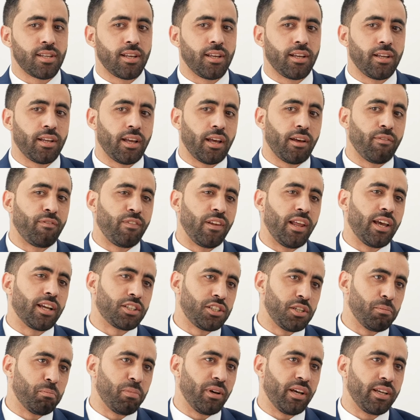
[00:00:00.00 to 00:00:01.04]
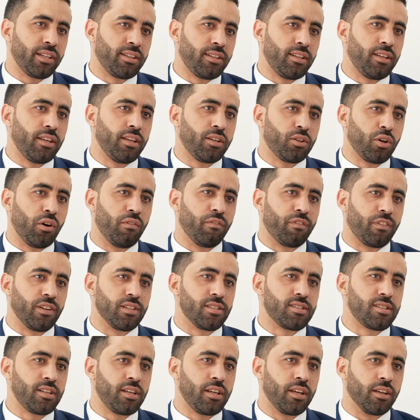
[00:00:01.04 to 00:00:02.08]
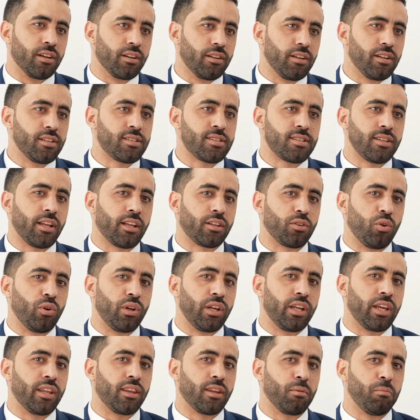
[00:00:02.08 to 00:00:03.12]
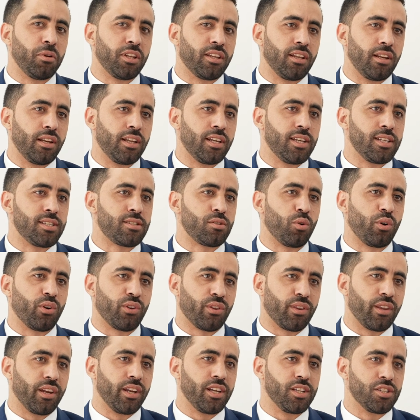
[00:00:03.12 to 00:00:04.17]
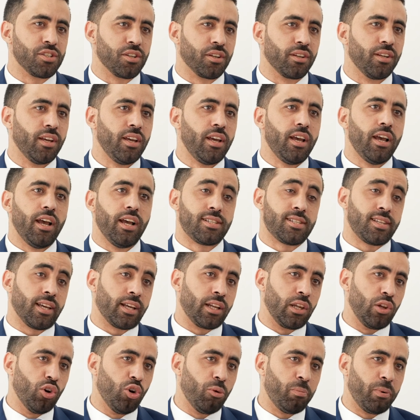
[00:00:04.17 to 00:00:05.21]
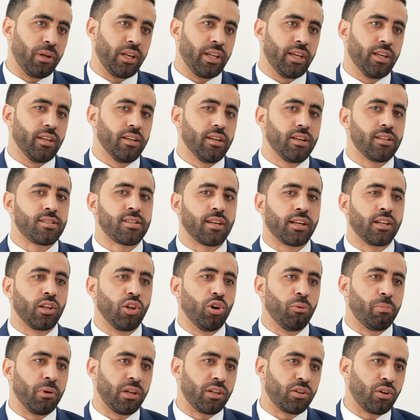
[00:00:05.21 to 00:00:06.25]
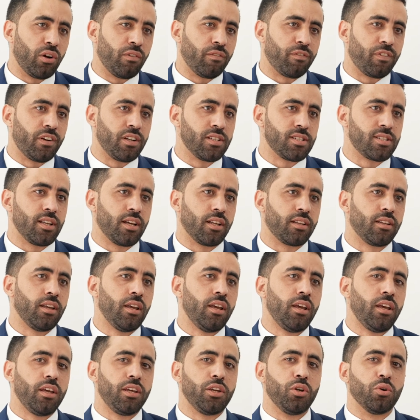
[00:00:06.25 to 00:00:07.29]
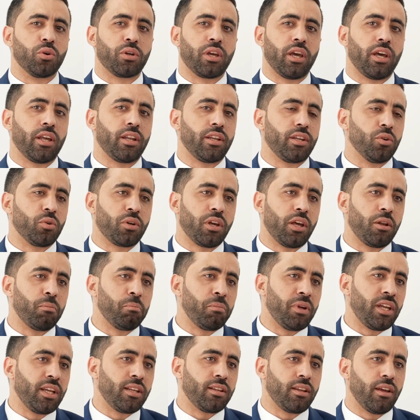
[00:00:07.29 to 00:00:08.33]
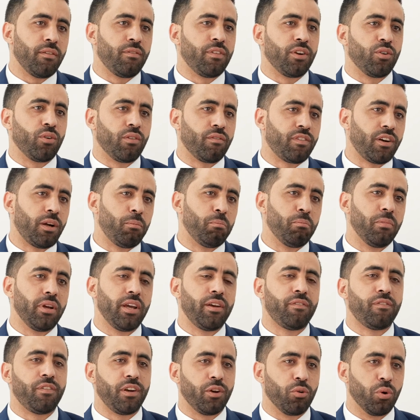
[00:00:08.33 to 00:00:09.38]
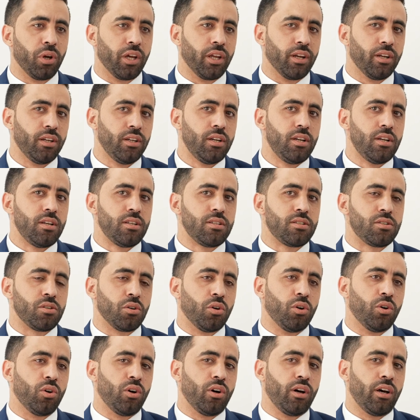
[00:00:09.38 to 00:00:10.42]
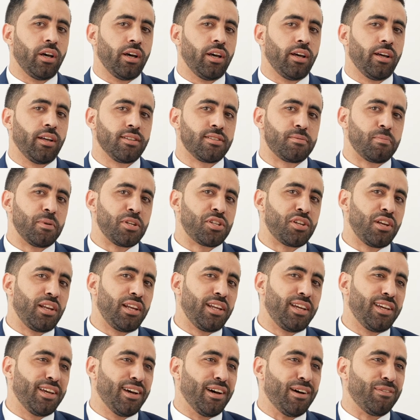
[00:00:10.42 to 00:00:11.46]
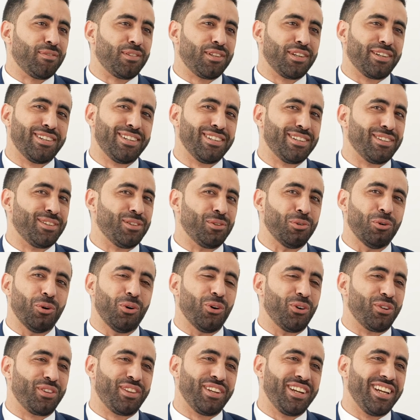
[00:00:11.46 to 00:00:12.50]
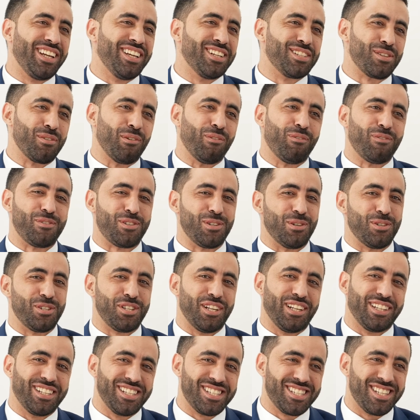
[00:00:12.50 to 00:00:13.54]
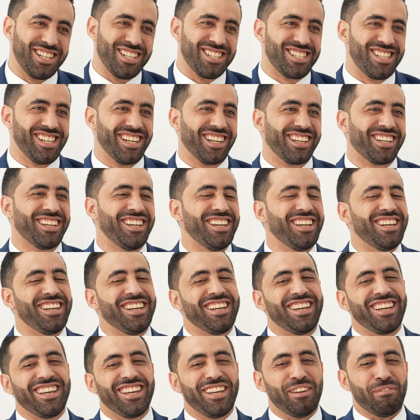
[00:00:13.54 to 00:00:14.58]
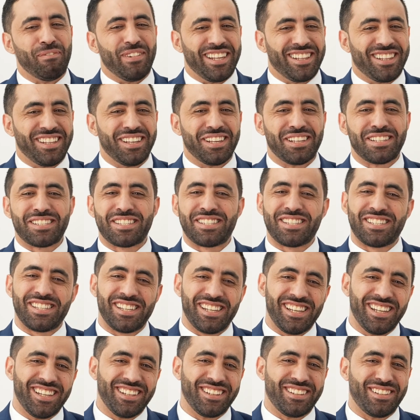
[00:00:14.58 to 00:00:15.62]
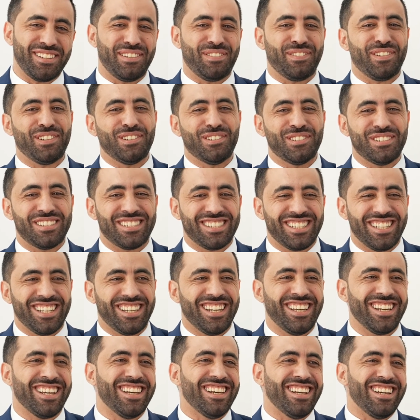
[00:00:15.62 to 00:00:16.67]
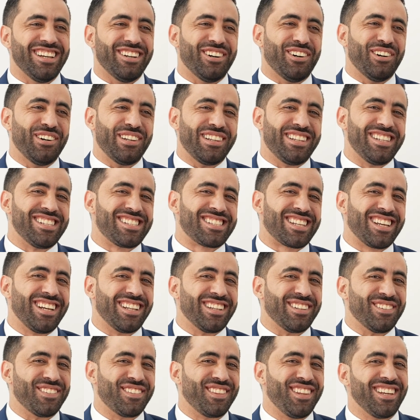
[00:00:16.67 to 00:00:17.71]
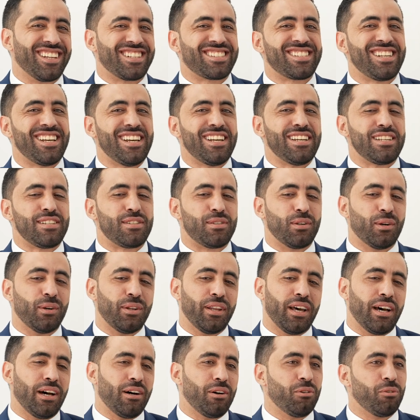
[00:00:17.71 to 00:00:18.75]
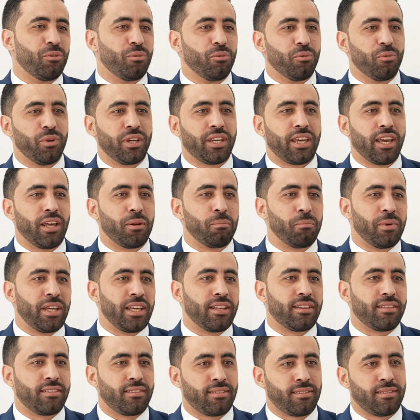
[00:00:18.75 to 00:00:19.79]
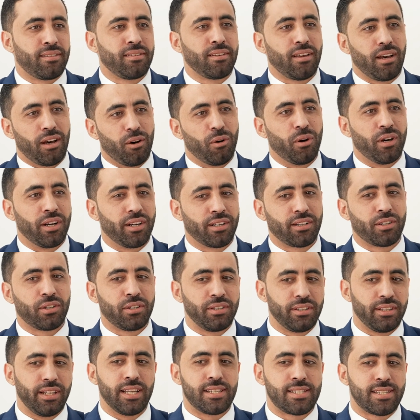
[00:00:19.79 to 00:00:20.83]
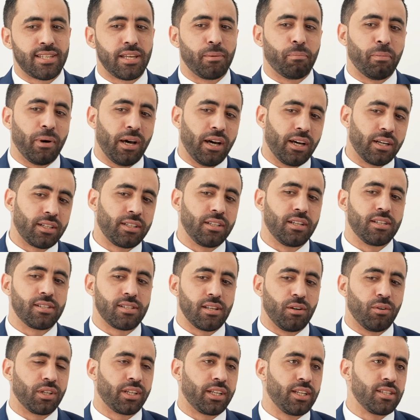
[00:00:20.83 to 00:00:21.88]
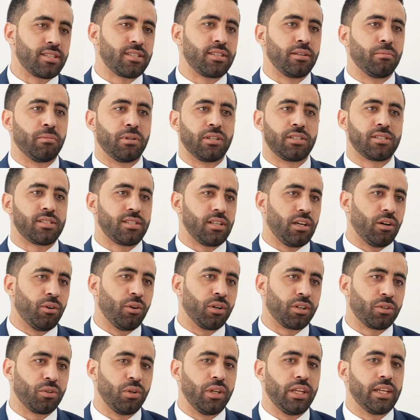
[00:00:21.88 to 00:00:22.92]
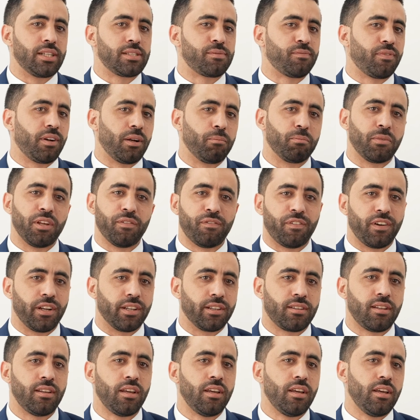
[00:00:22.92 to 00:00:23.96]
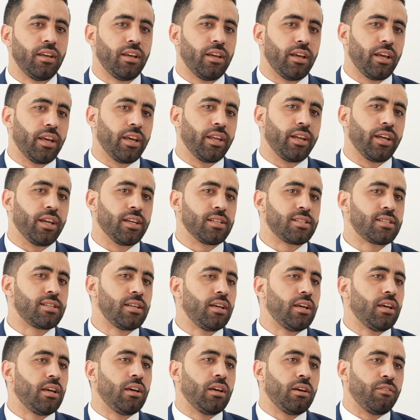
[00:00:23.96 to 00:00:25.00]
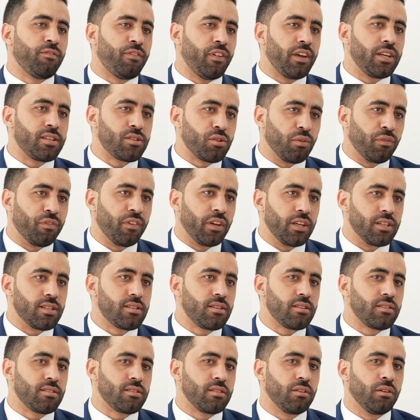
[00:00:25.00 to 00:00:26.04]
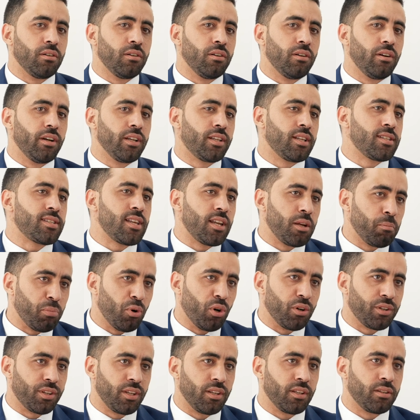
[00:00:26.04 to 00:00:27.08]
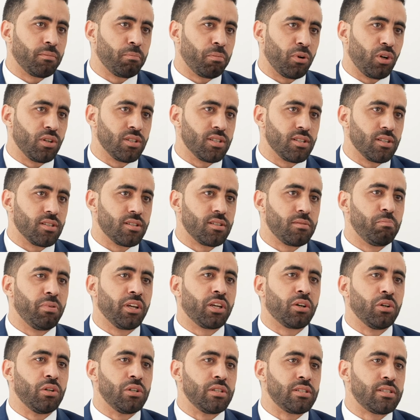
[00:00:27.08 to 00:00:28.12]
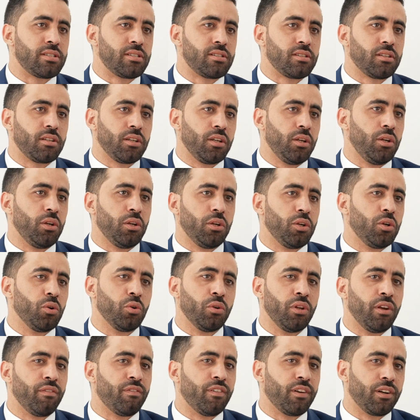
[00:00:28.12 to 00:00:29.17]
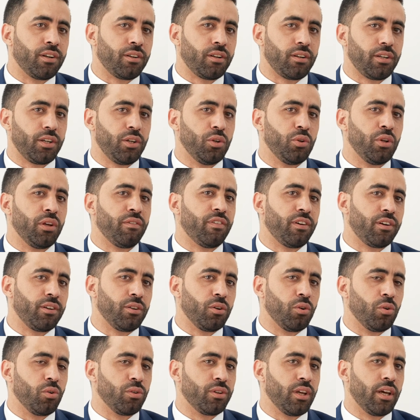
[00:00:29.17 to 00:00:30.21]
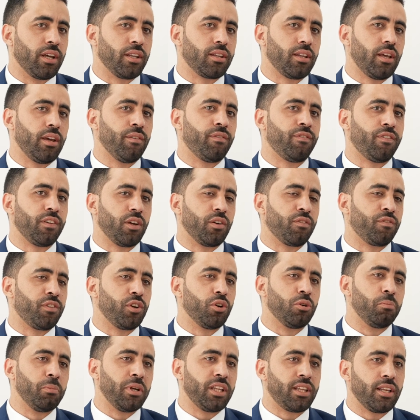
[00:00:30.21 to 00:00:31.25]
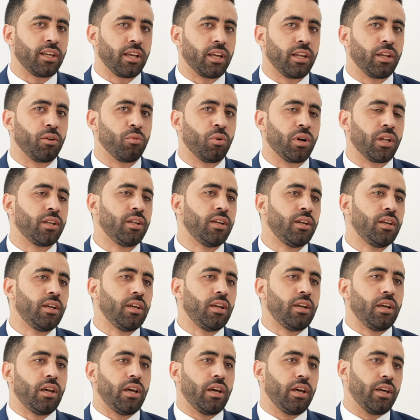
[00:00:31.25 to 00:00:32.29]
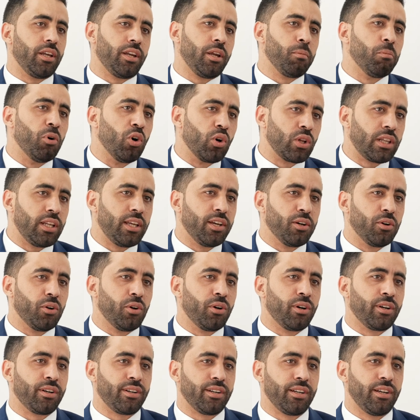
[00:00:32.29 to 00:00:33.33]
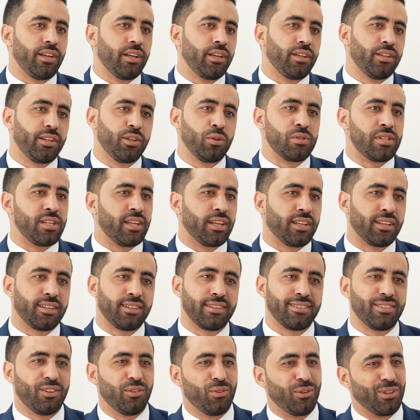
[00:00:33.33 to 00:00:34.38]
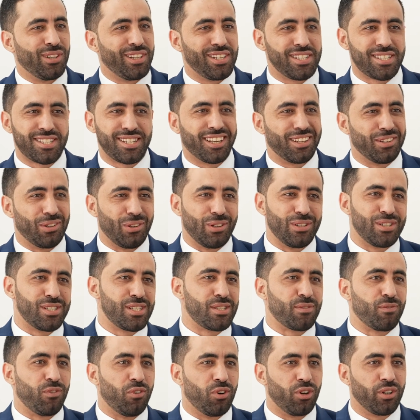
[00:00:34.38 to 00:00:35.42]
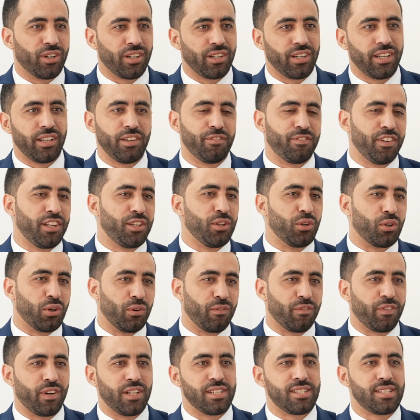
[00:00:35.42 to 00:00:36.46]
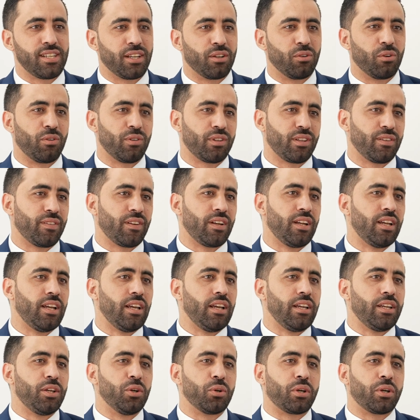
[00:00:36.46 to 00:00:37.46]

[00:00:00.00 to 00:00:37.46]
a flagship IT conference here. It's not only in the Middle East or in the region. It's a global conference that you can meet everyone from everywhere. So especially after 2 or 3 years of social distancing, e-meetings, e-interviews, all these kind of things. So now we can meet our, let's say, partners, our customers, our colleagues from different areas face to face. So it is an important process because you never know that if you're meeting anyone remotely or using all these technologies for video conferencing or whatever, you